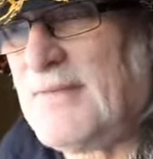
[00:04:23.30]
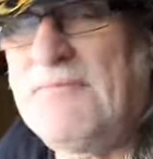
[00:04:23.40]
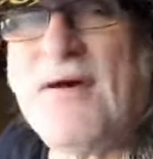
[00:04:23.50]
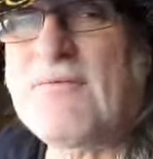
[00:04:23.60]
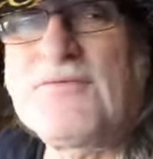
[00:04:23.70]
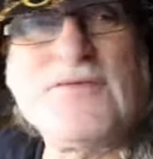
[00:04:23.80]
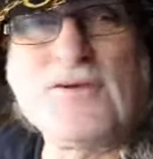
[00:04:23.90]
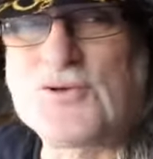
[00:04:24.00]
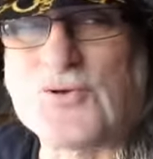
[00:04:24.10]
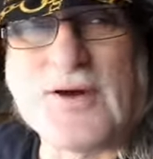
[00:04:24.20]
had a
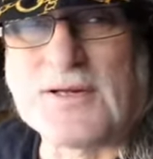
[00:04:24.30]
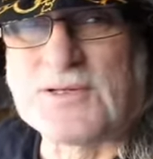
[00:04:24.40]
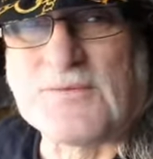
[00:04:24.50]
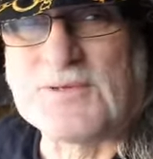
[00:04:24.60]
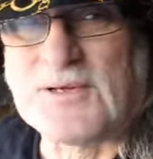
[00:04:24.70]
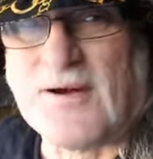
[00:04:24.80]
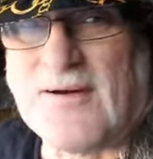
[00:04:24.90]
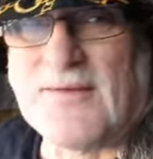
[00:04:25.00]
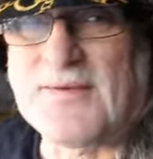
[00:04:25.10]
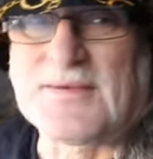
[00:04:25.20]
few drinks, I'm
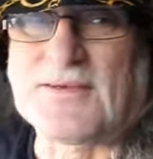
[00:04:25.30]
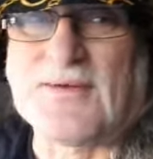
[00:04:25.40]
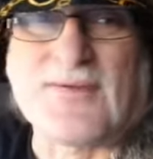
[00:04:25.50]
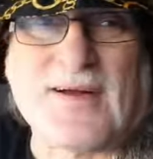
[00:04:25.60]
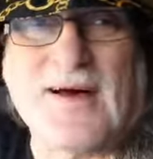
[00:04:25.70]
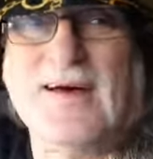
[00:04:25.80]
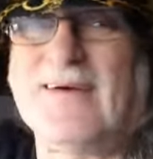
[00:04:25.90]
sorry, because I forgot.